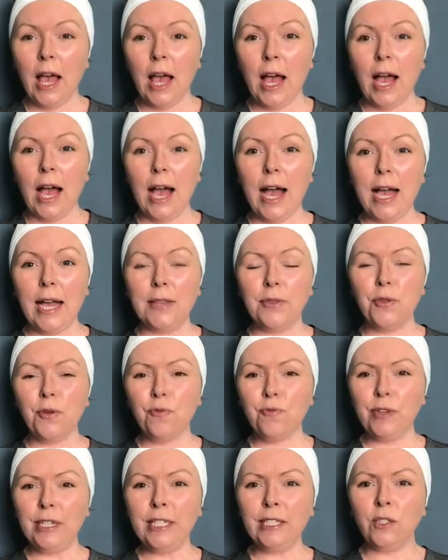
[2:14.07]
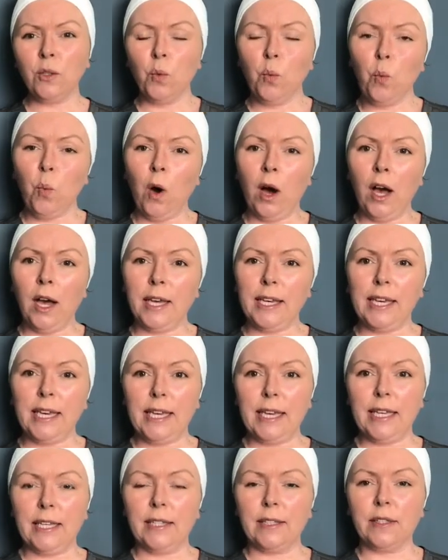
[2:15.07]
and the reason why
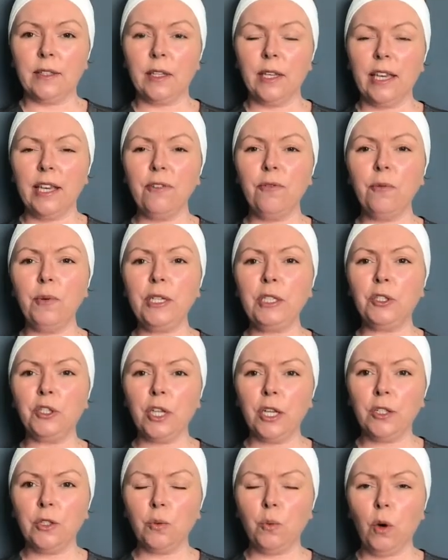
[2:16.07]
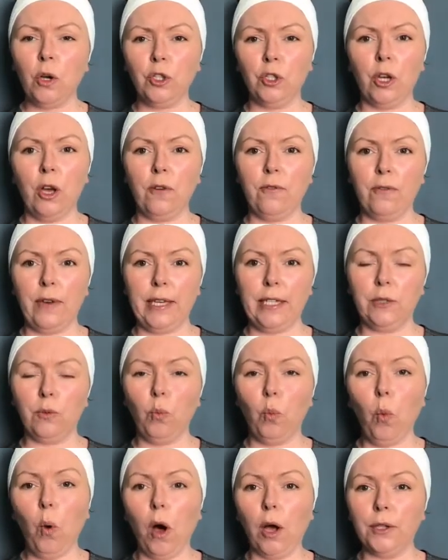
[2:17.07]
is if we just wash our face
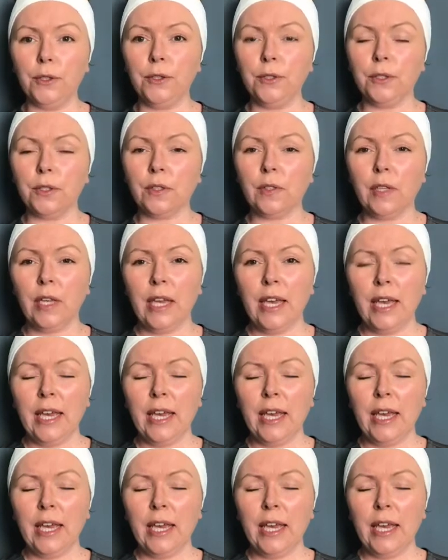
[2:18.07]
once,